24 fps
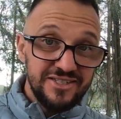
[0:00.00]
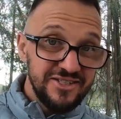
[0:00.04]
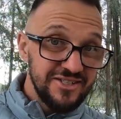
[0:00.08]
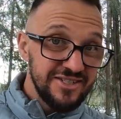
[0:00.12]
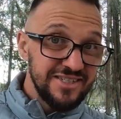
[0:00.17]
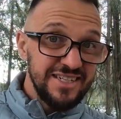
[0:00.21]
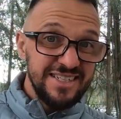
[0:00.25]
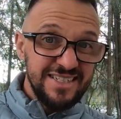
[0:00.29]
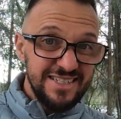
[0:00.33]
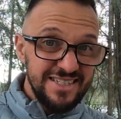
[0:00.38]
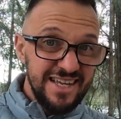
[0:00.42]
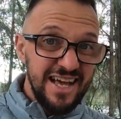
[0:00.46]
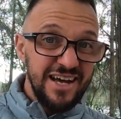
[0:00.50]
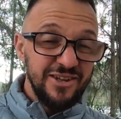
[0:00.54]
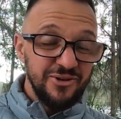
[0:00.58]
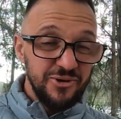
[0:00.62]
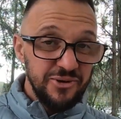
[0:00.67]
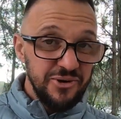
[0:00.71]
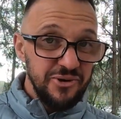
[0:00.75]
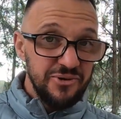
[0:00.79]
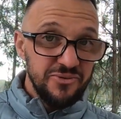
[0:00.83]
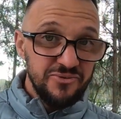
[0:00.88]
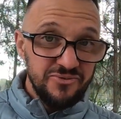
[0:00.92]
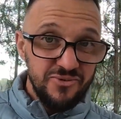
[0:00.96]
sit down
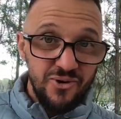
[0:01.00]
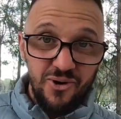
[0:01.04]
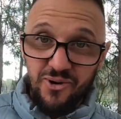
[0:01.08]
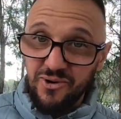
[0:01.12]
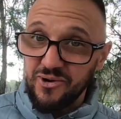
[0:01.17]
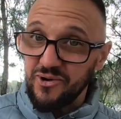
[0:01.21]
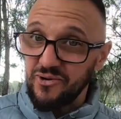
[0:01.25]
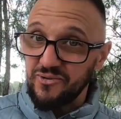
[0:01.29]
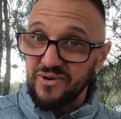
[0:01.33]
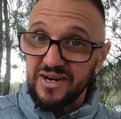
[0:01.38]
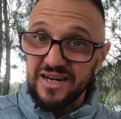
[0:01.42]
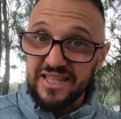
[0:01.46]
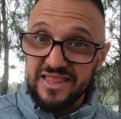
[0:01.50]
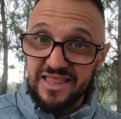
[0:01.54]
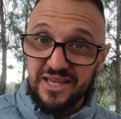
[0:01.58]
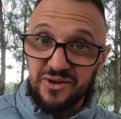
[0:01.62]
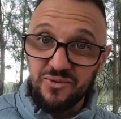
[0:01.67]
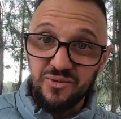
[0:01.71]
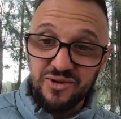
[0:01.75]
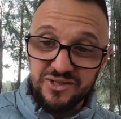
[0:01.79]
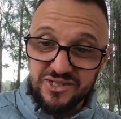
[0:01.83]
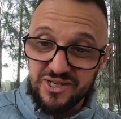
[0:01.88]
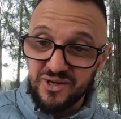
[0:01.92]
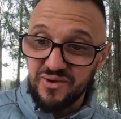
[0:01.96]
on a rock or anything
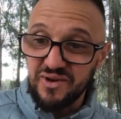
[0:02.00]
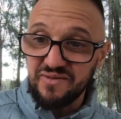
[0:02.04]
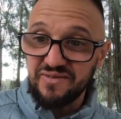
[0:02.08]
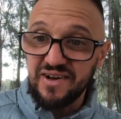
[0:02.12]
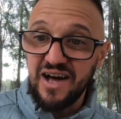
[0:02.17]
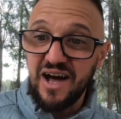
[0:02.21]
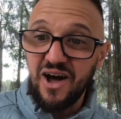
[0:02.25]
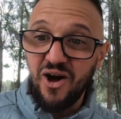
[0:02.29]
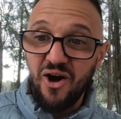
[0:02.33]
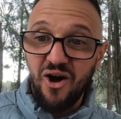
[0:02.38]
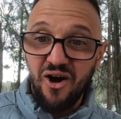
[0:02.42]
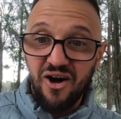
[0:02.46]
whatsoever.